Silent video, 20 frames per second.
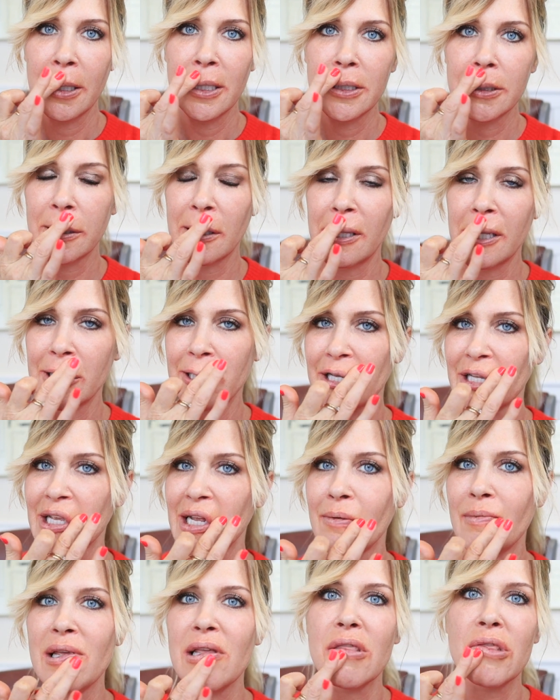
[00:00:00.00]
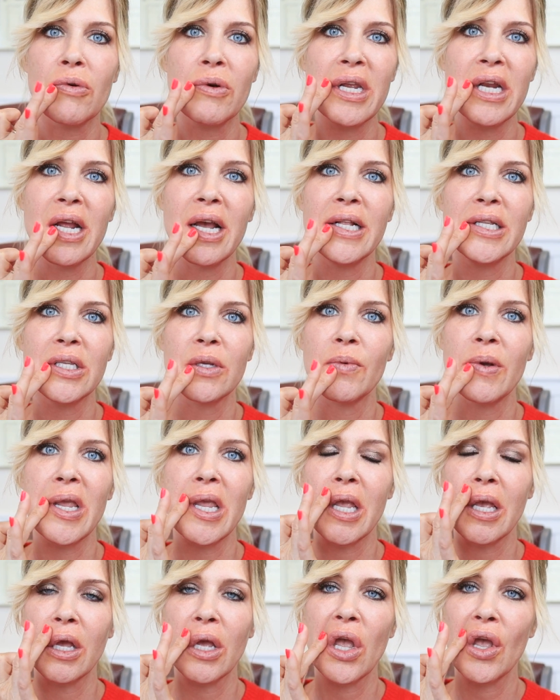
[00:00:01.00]
So this is gonna be three nights a
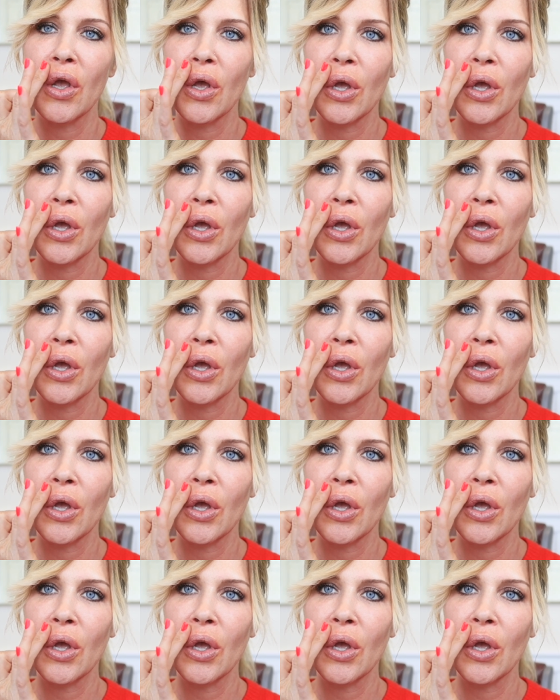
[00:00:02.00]
week.